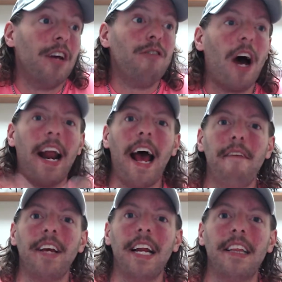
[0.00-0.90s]
not
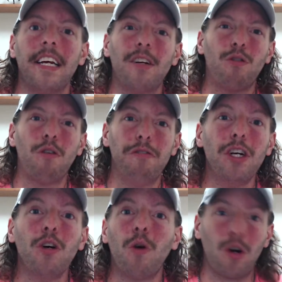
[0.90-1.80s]
having anything to
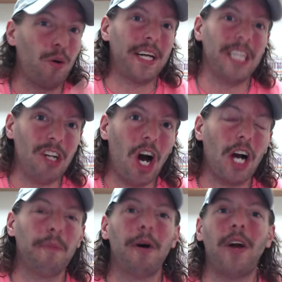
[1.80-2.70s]
review or quickly
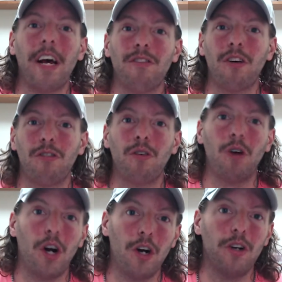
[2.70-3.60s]
talk about has also
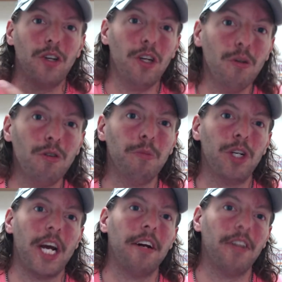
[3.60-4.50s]
hurt the YouTube
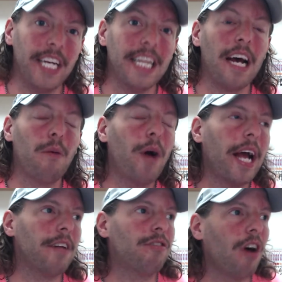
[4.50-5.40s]
channel in that
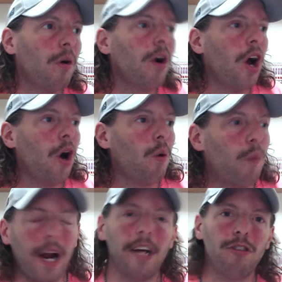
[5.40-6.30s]
way. So
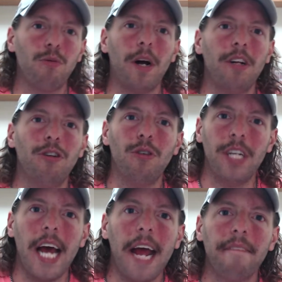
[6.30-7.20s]
what I just wanted to do
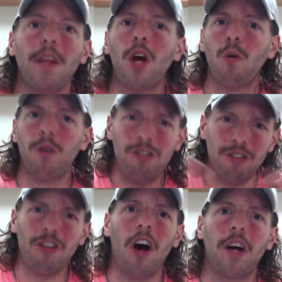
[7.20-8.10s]
today was
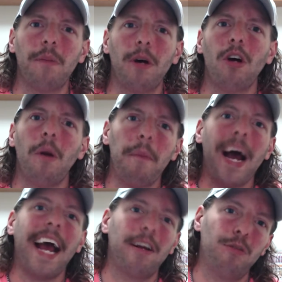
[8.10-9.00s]
just talk about
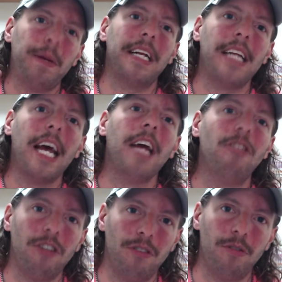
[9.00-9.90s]
my
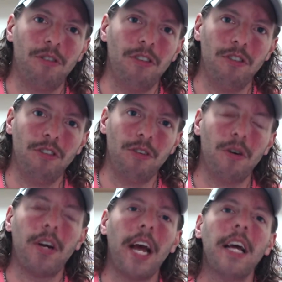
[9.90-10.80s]
expectations for season two,
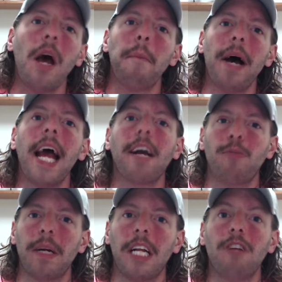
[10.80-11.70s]
okay? My
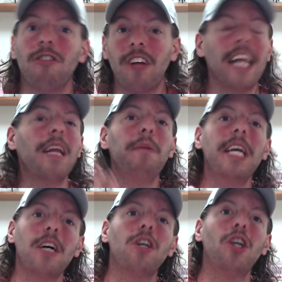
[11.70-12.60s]
expectations, and let me
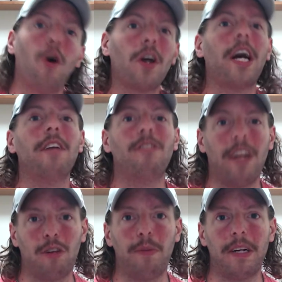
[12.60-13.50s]
hear your guys'
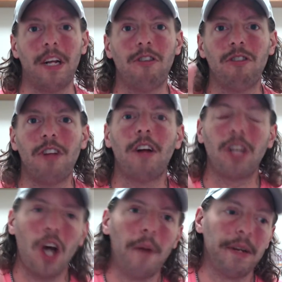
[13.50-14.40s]
expectations down in the
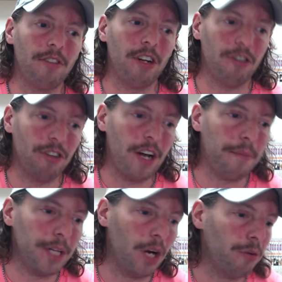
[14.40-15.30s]
comment section down
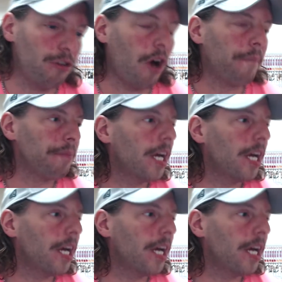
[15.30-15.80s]
below. So,